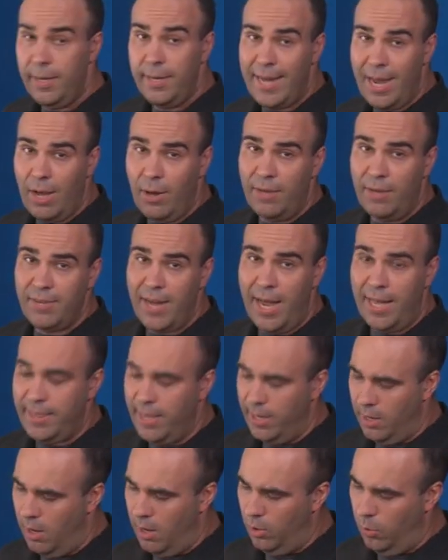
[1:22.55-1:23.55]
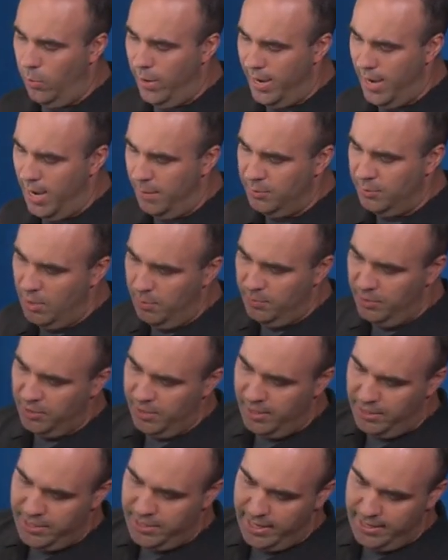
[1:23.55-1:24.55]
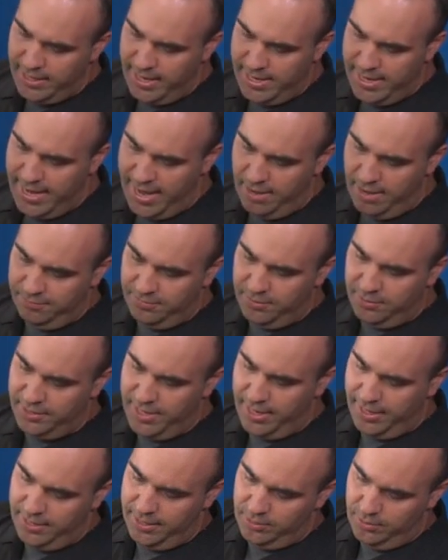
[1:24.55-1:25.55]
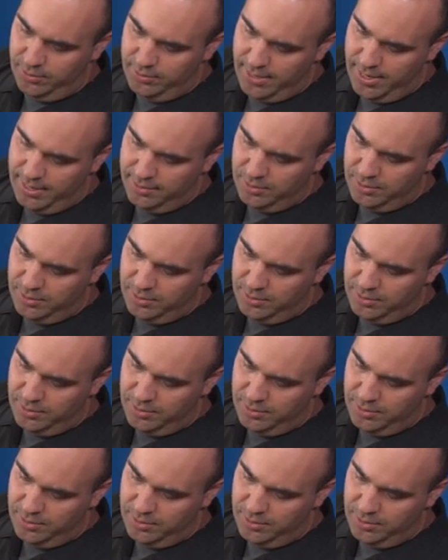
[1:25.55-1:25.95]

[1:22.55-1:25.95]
Now, I've got that all the way up, so I'm just going to take that down for a second so it's not